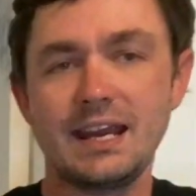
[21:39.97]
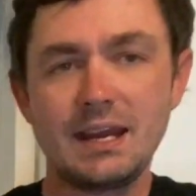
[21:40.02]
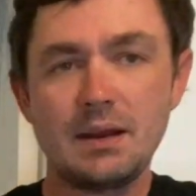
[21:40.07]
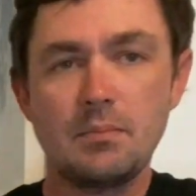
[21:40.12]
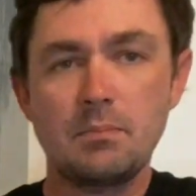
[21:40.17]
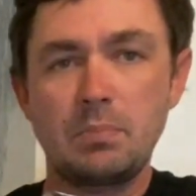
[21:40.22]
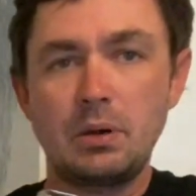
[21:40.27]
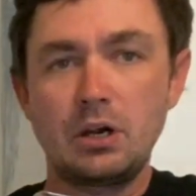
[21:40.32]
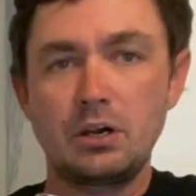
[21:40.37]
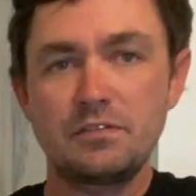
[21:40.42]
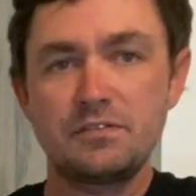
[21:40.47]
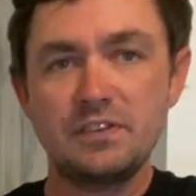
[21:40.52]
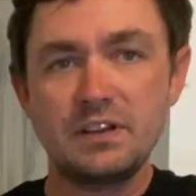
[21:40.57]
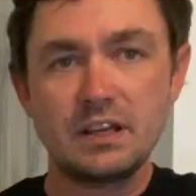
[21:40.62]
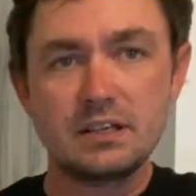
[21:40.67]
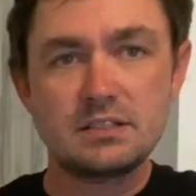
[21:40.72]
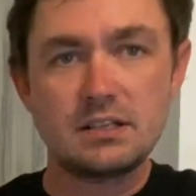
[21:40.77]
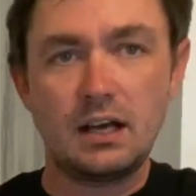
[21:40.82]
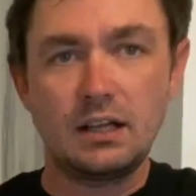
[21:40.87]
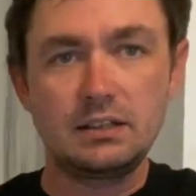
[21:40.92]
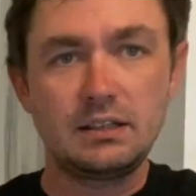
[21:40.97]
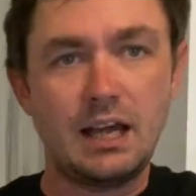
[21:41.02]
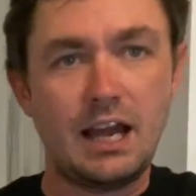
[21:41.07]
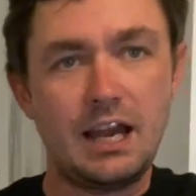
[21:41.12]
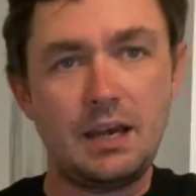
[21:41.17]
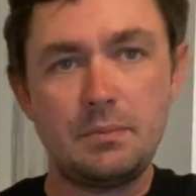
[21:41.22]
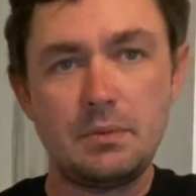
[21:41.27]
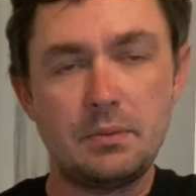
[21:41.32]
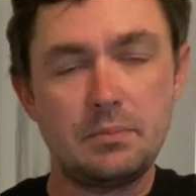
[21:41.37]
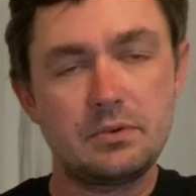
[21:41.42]
perfect
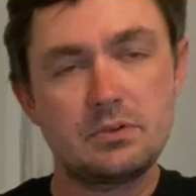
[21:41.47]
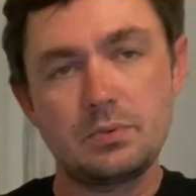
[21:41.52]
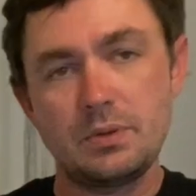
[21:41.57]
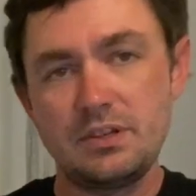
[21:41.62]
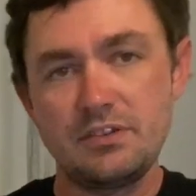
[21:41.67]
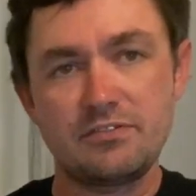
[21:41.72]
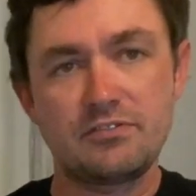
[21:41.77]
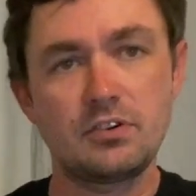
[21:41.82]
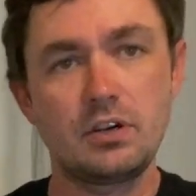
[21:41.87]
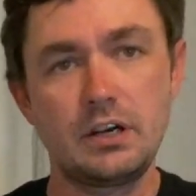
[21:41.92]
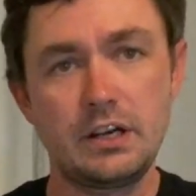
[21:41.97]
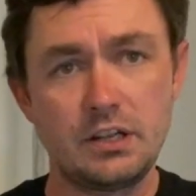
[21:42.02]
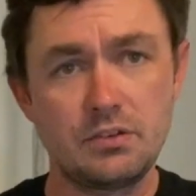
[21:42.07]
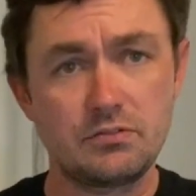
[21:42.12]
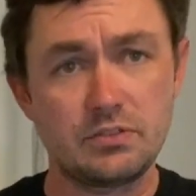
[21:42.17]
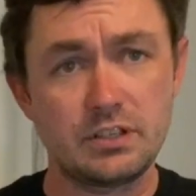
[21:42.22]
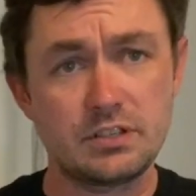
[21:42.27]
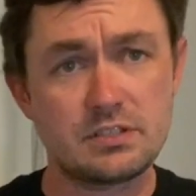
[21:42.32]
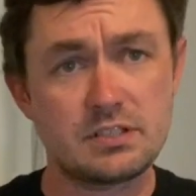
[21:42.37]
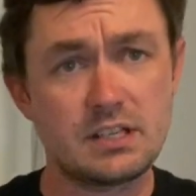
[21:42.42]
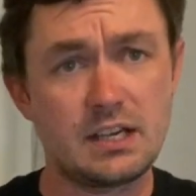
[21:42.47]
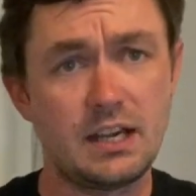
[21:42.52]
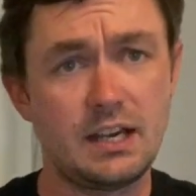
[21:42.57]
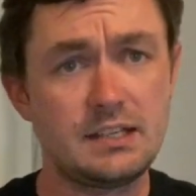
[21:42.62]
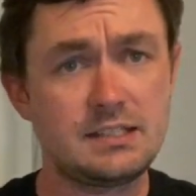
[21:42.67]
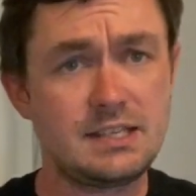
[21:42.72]
alignment between the front and rear sights,